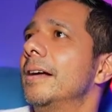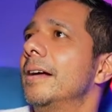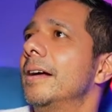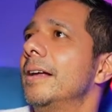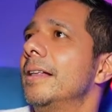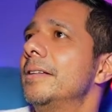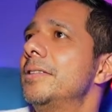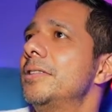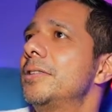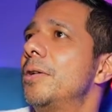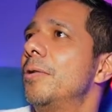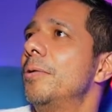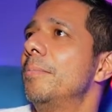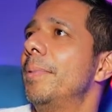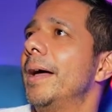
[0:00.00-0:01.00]
This is
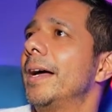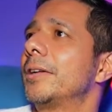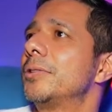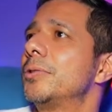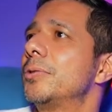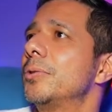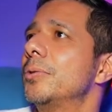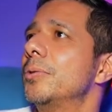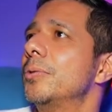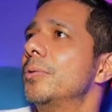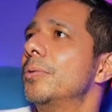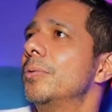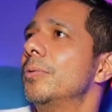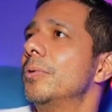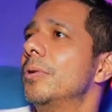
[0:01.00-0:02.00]
going back
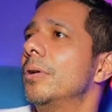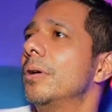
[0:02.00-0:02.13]
to